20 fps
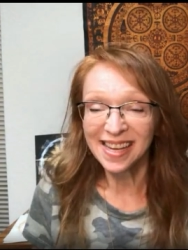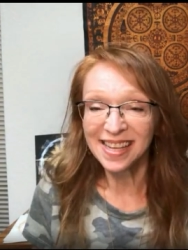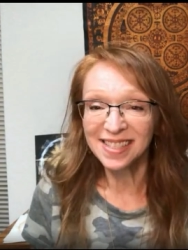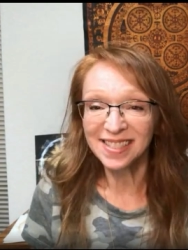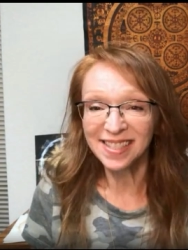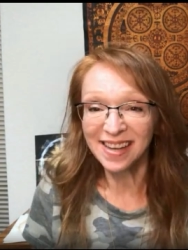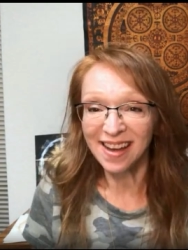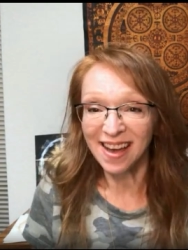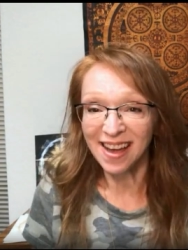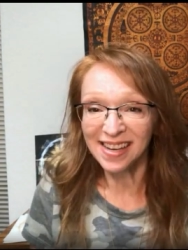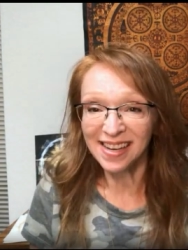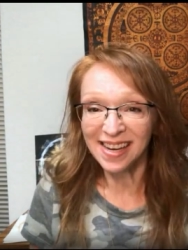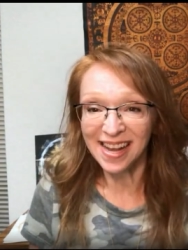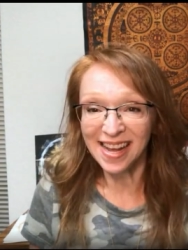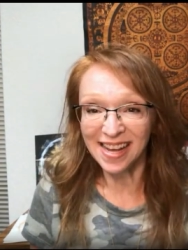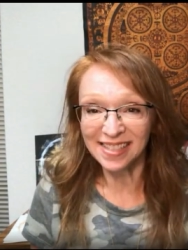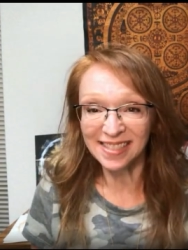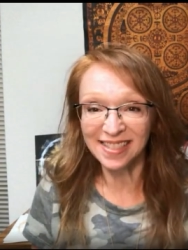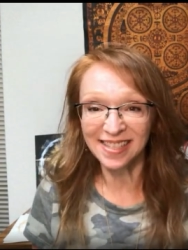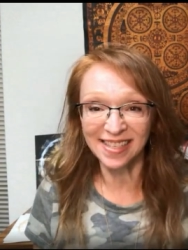not an
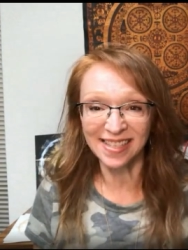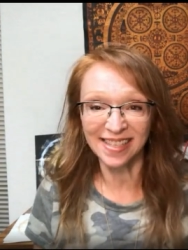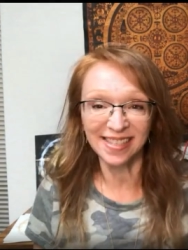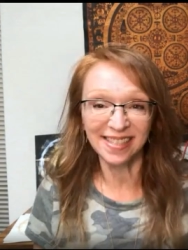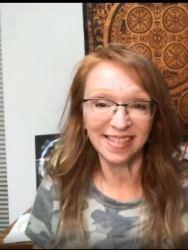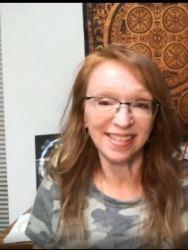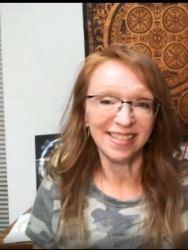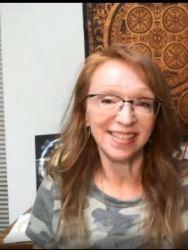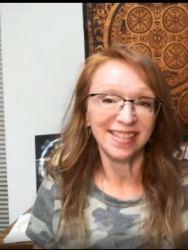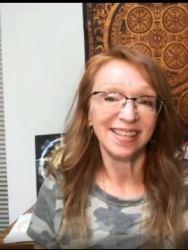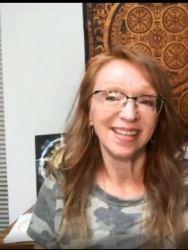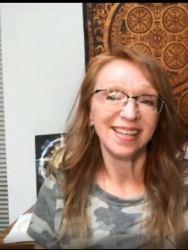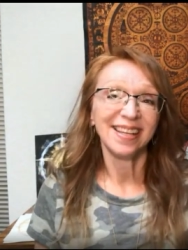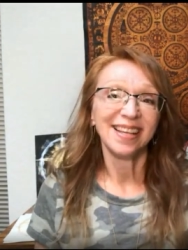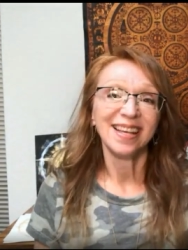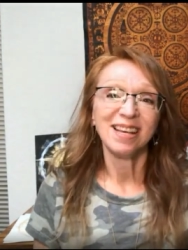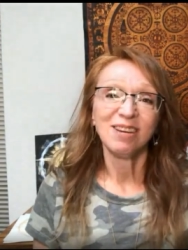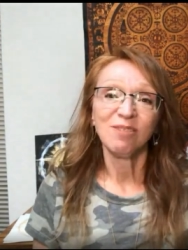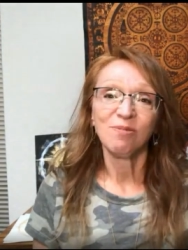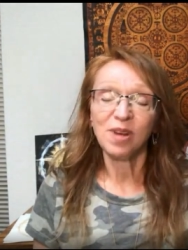accident.
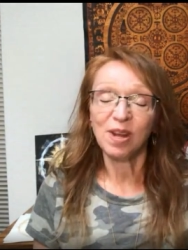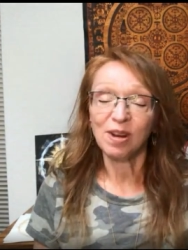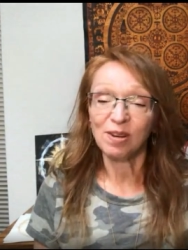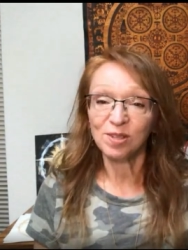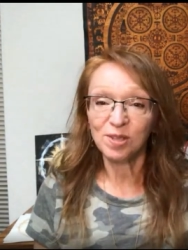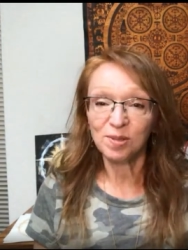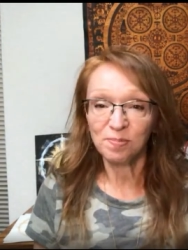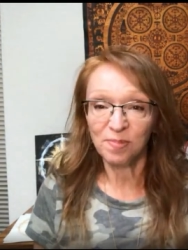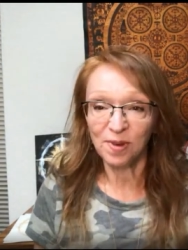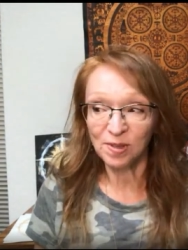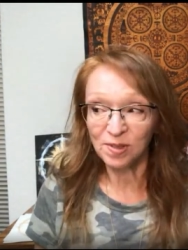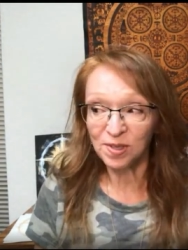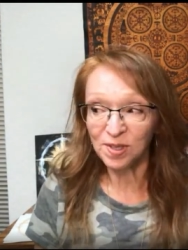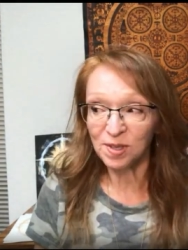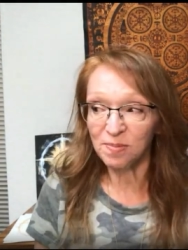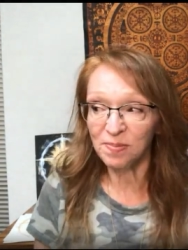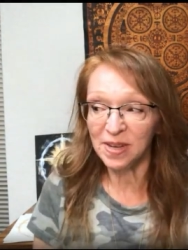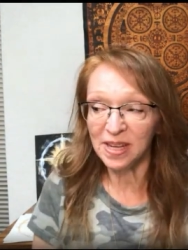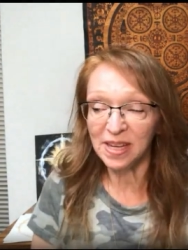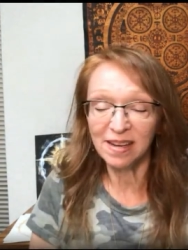We are supposed
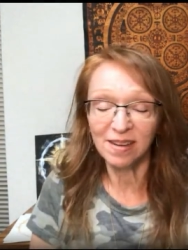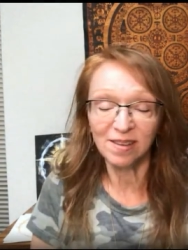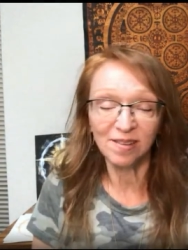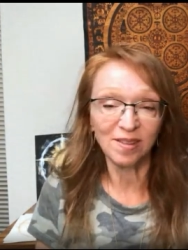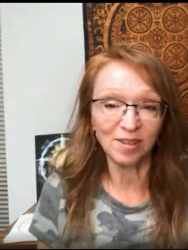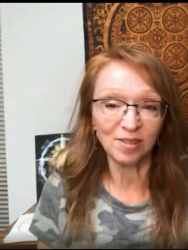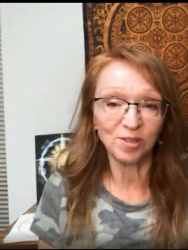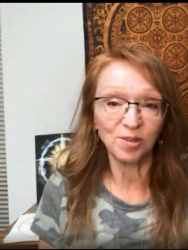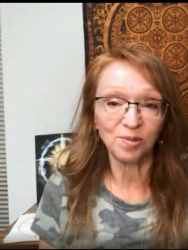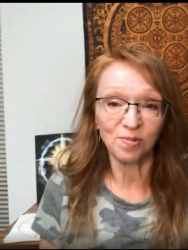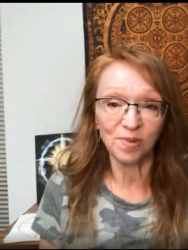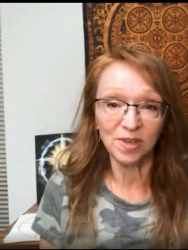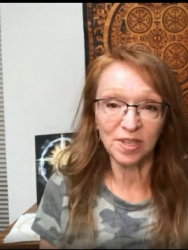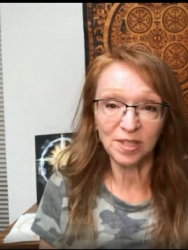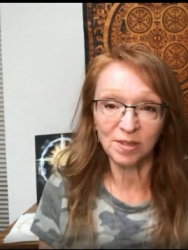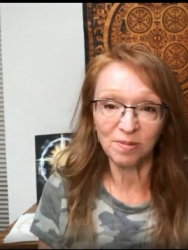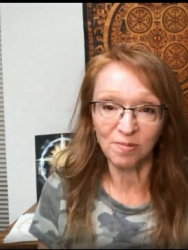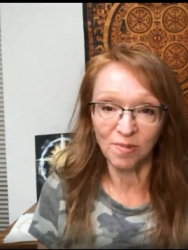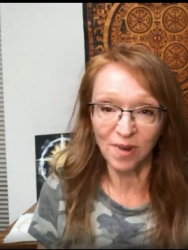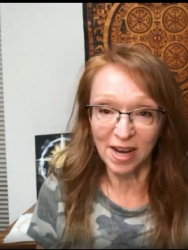to be here. There's a
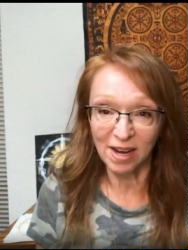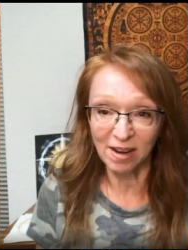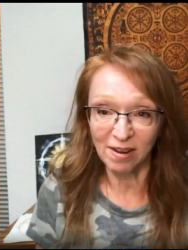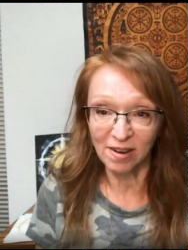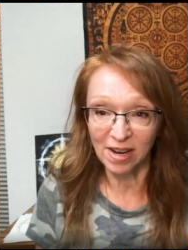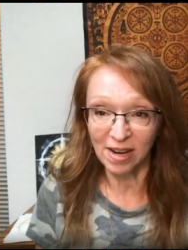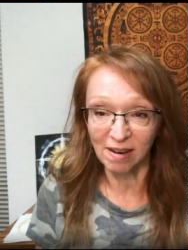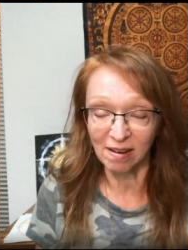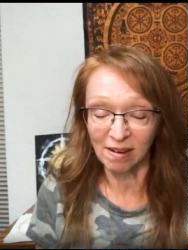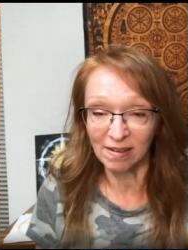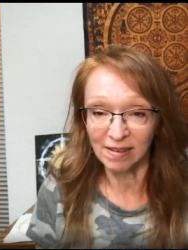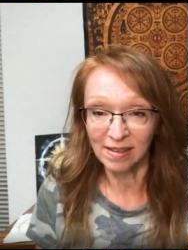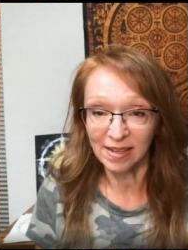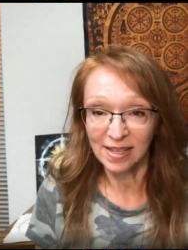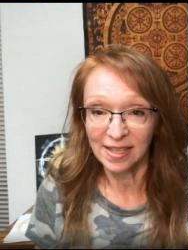reason why you're here.